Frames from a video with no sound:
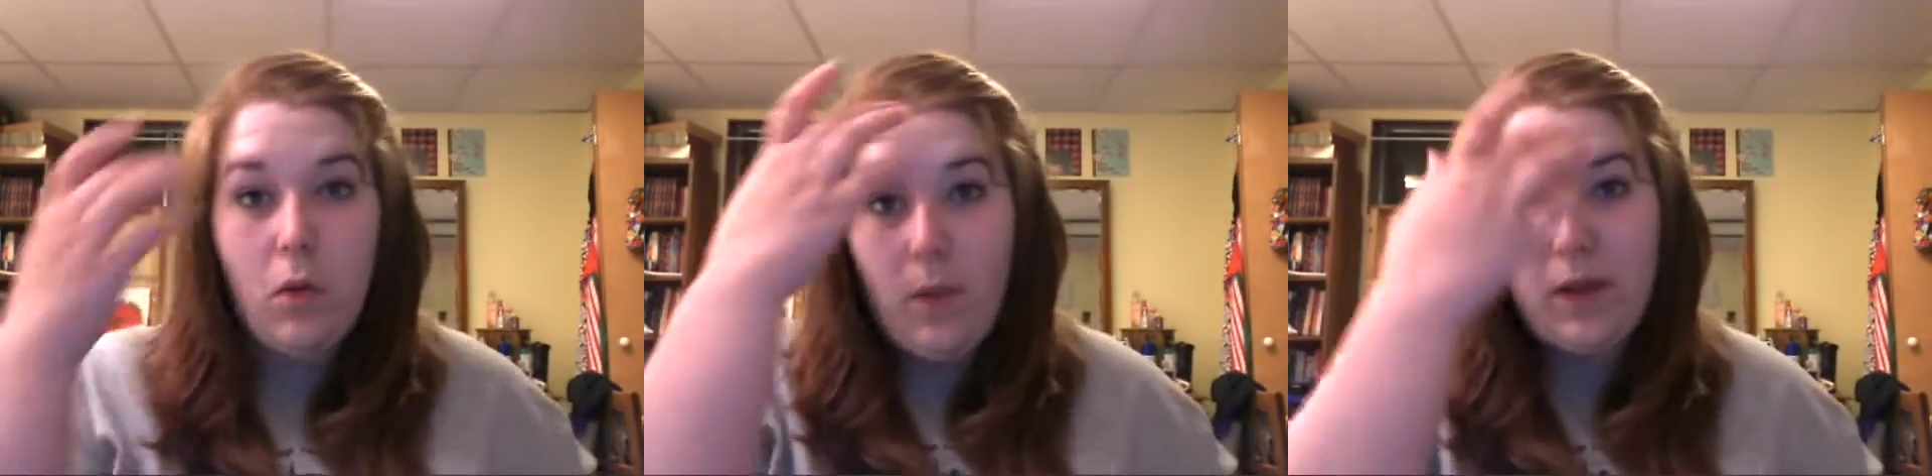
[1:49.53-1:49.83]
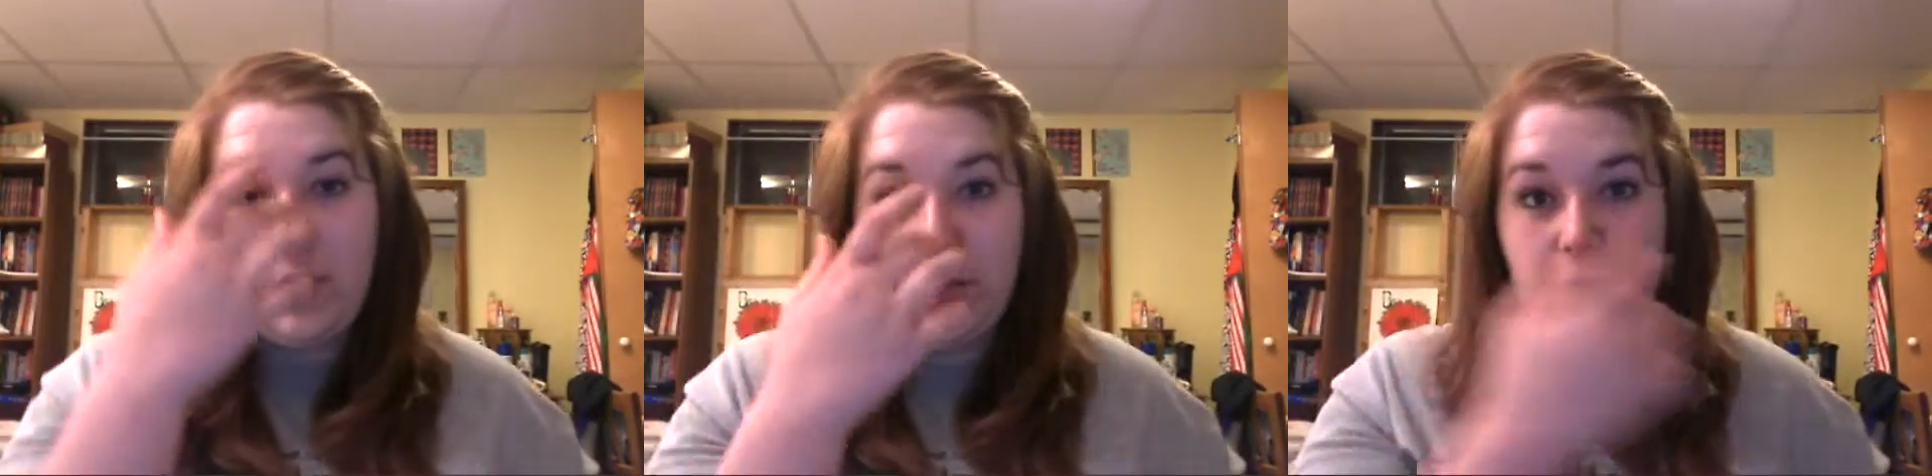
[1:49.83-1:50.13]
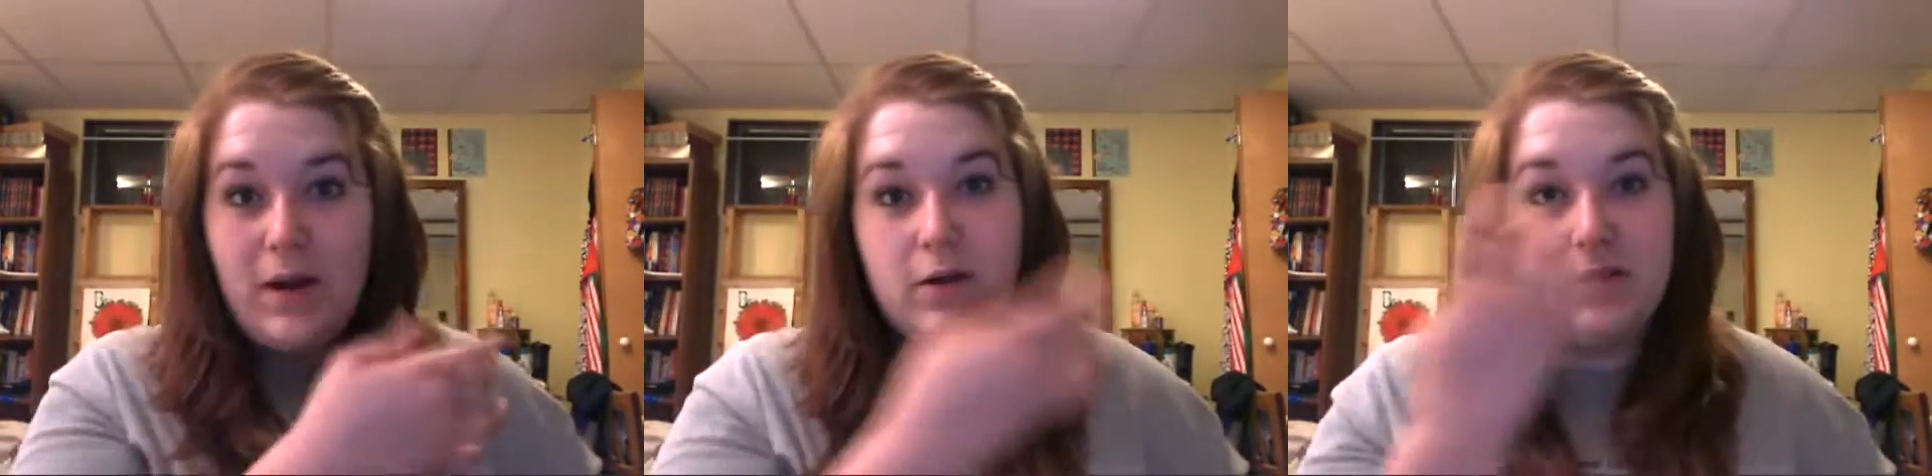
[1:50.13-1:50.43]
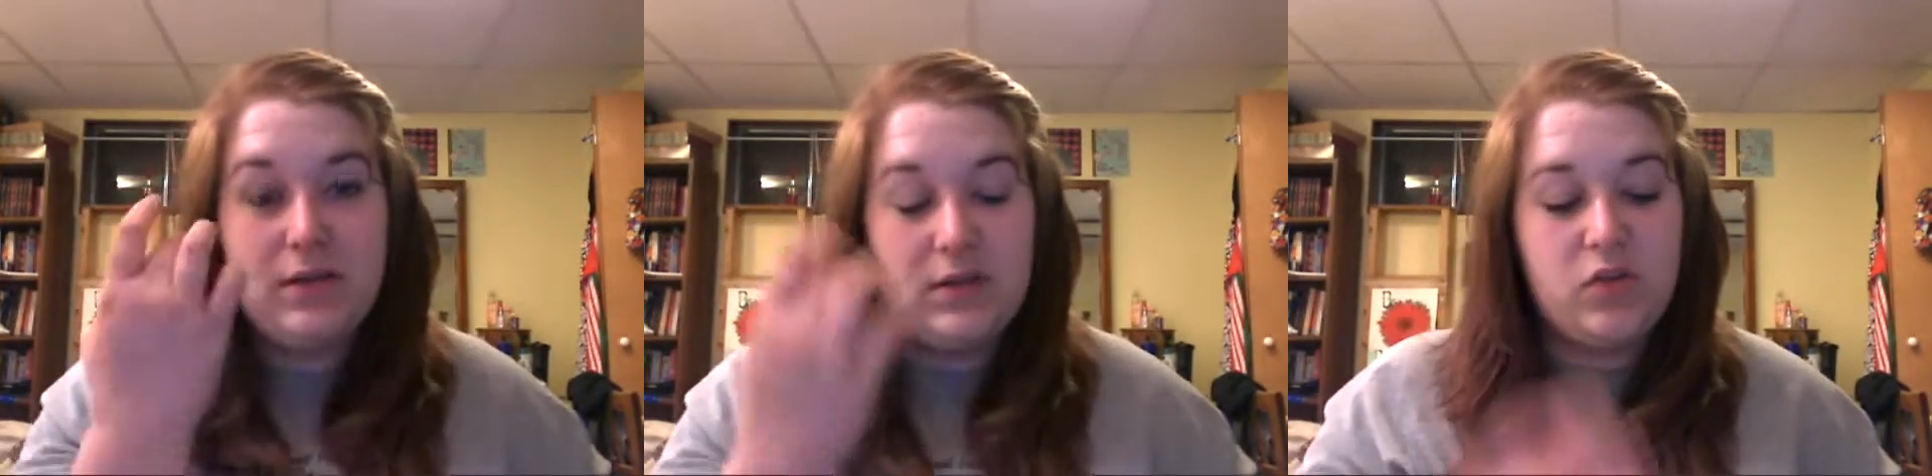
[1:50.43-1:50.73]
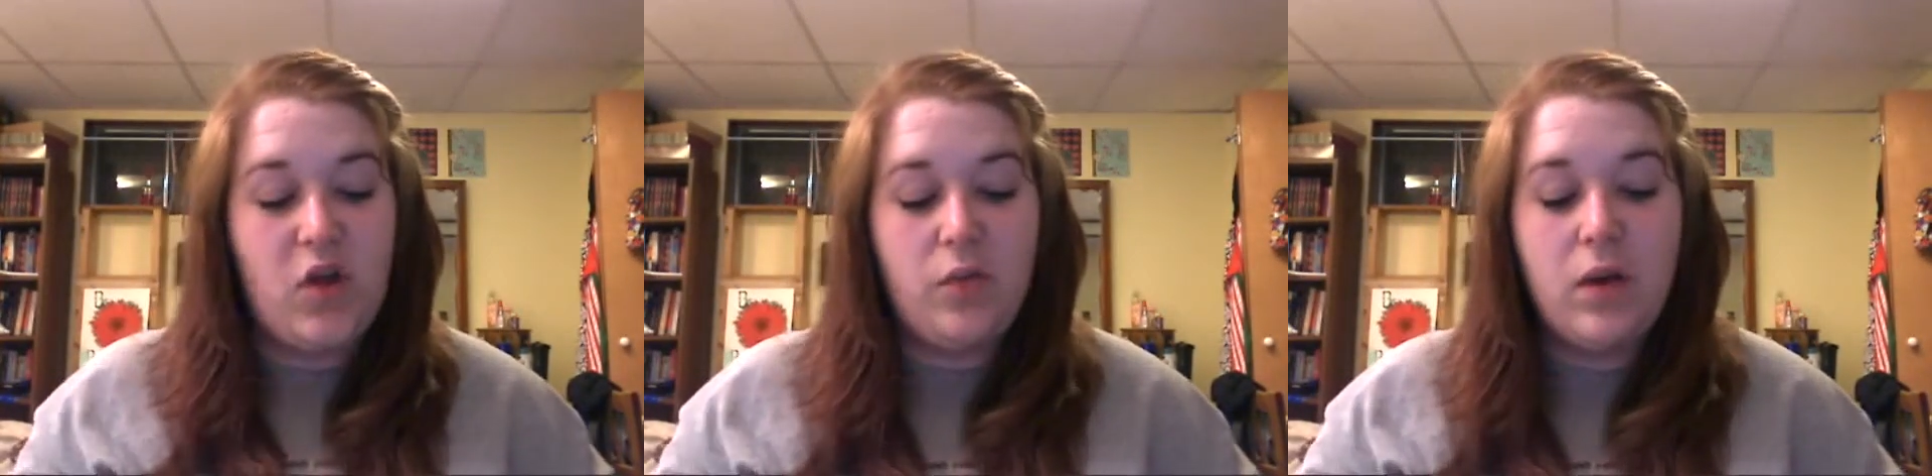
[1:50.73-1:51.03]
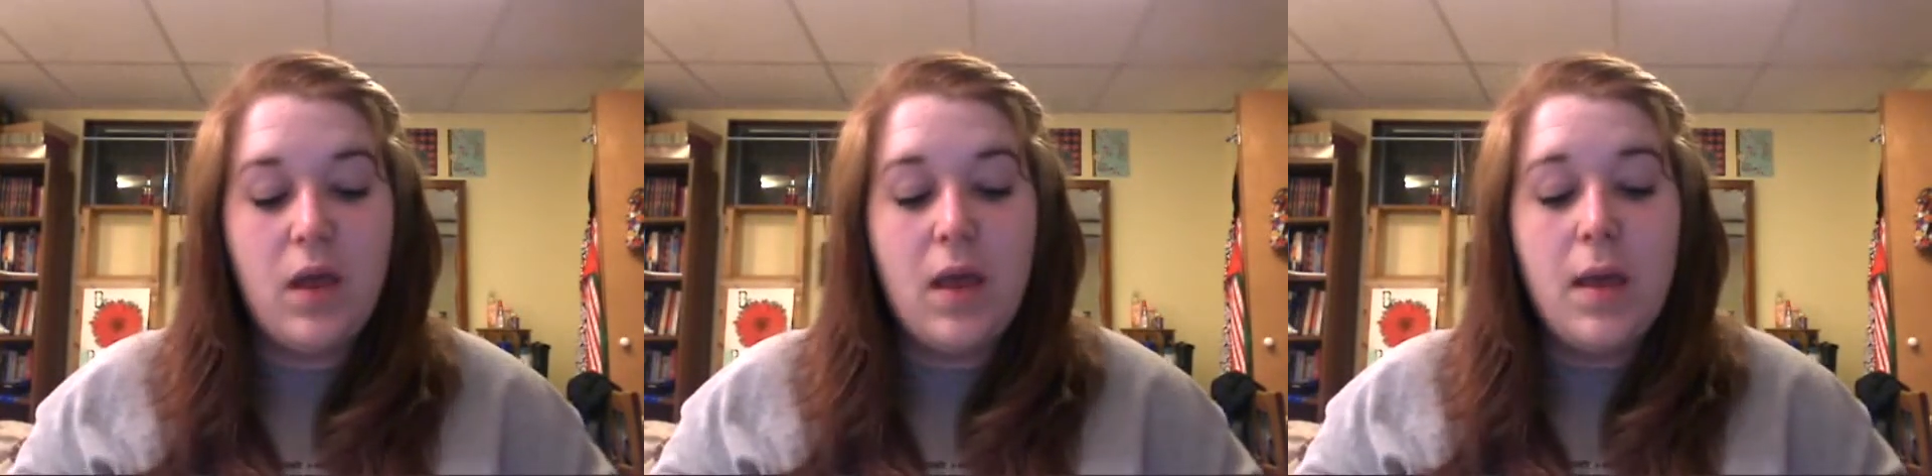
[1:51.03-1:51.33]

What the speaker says: oil throughout your T-zone